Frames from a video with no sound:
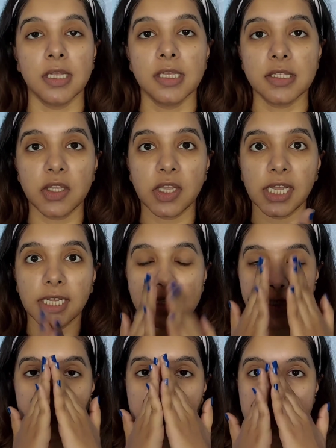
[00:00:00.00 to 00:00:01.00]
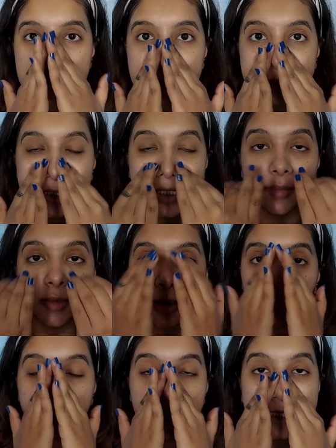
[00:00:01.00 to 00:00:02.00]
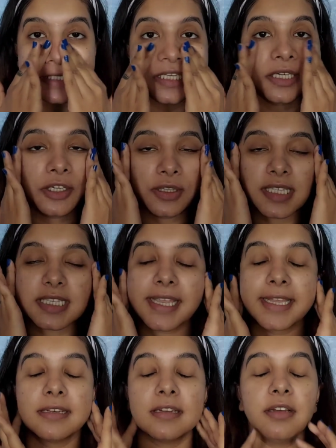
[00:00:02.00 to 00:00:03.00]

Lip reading: So guys, this cream blends into the skin